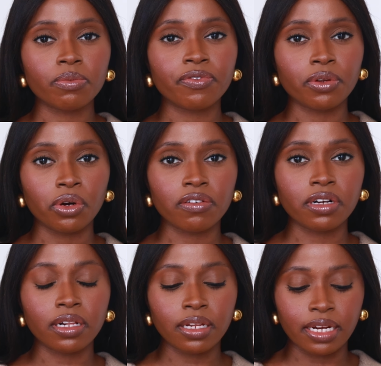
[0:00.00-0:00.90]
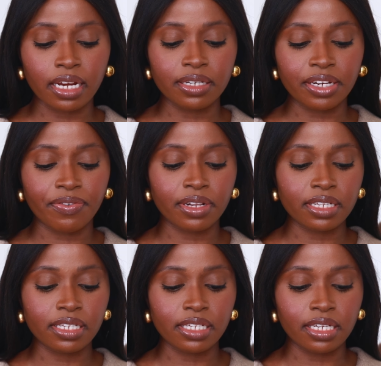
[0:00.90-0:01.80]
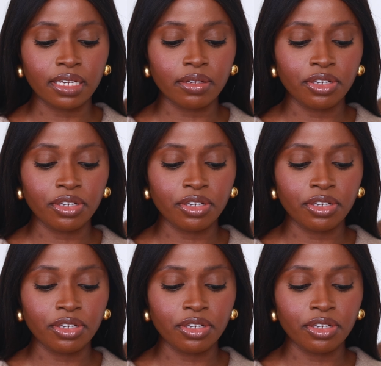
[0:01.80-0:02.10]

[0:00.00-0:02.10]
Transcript: floral, and I can definitely see,